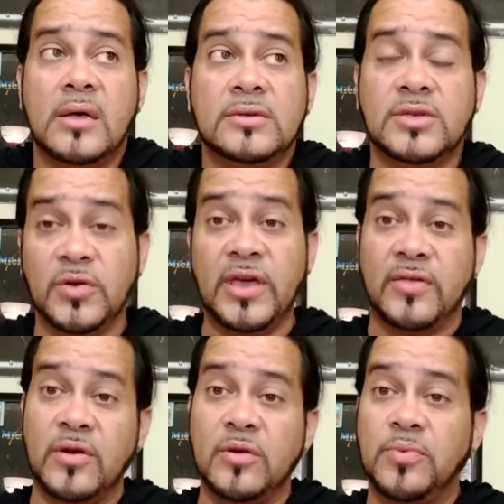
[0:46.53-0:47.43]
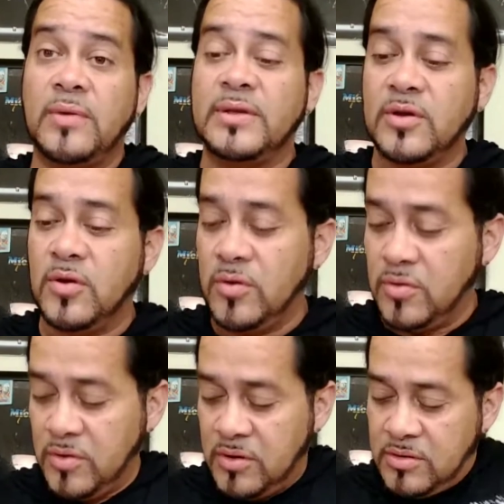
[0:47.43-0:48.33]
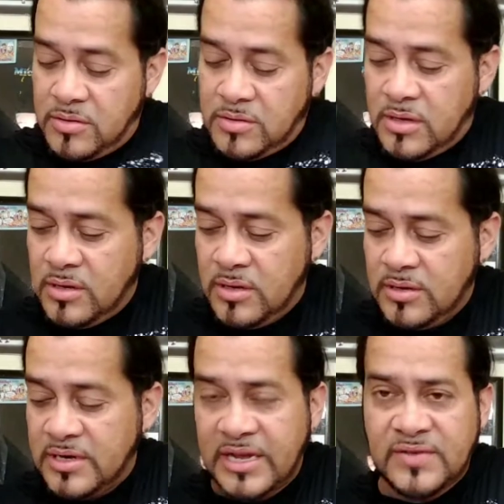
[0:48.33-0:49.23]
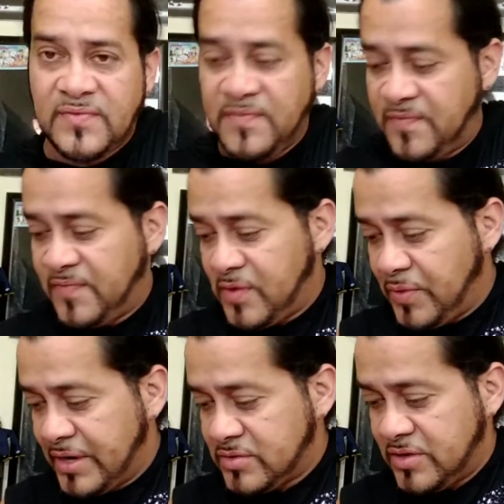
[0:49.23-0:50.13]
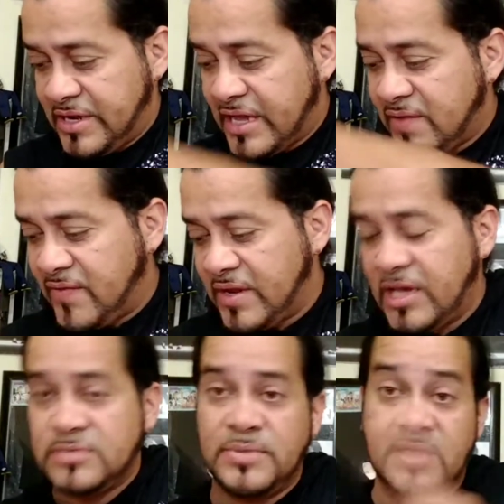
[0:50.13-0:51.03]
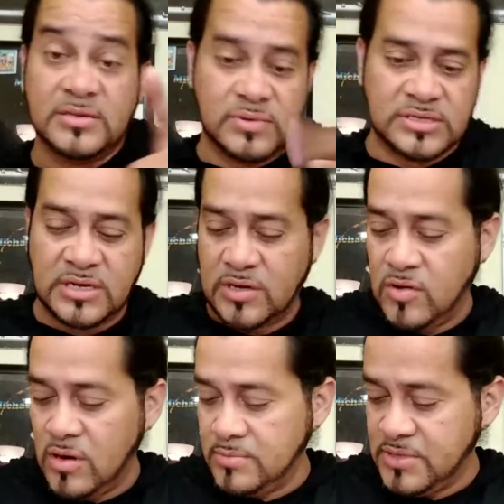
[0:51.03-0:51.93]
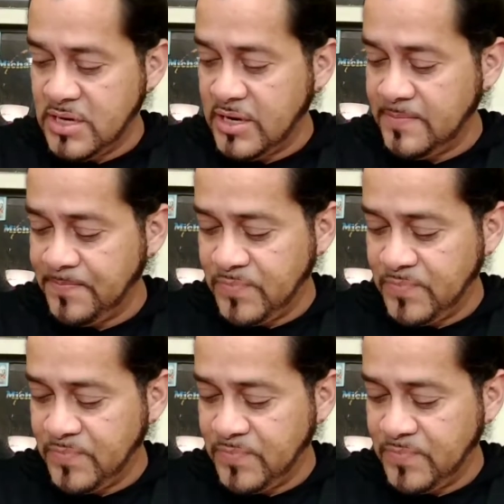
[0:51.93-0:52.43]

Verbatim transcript: So yeah, they'll probably go on in the next few weeks or the next few days, but this one's gonna go up tonight.